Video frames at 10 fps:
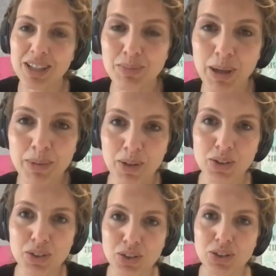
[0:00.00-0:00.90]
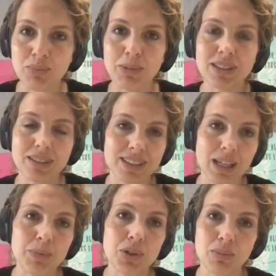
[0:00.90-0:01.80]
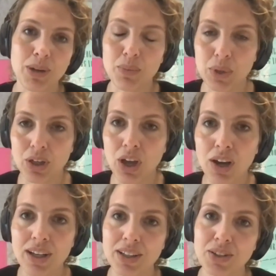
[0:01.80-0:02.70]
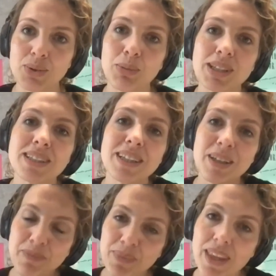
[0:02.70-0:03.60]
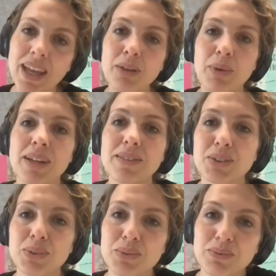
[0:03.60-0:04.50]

It's maybe also just a misconception about what law can do. But anyway, so